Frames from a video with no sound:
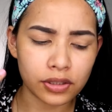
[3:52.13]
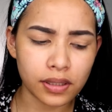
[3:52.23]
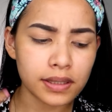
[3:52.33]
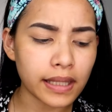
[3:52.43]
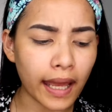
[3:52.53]

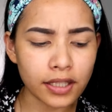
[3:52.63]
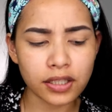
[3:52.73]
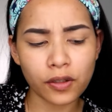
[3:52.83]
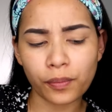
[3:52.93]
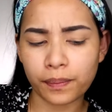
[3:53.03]
This
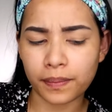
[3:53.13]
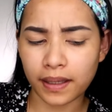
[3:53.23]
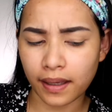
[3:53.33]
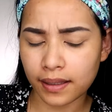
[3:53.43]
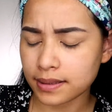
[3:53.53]
eyeshadow
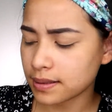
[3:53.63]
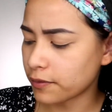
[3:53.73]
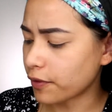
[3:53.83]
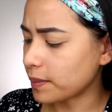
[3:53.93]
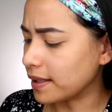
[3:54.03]
base
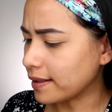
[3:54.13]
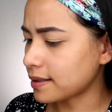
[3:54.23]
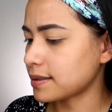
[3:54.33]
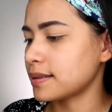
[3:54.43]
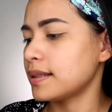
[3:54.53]
from
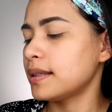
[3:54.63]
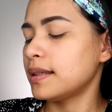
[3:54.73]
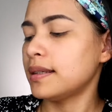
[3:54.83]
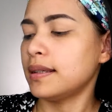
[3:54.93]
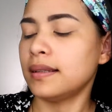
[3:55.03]
NYX
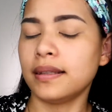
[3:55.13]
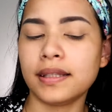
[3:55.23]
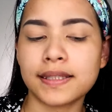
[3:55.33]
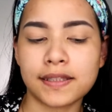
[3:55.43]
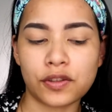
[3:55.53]

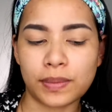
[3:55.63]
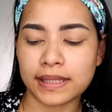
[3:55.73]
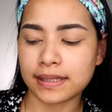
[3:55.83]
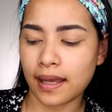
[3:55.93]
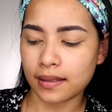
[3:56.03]
needs to be
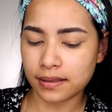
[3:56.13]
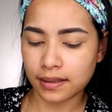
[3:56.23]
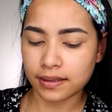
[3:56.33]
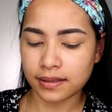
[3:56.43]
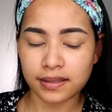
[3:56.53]
set
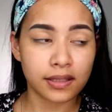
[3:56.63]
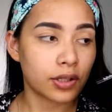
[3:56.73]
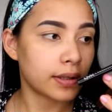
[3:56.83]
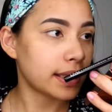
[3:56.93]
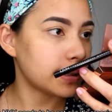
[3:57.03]
because it's
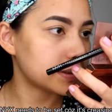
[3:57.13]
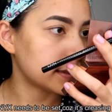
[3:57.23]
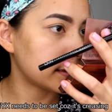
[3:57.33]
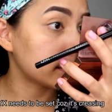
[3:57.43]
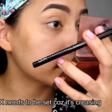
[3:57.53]

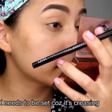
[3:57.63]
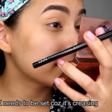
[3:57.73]
creasing.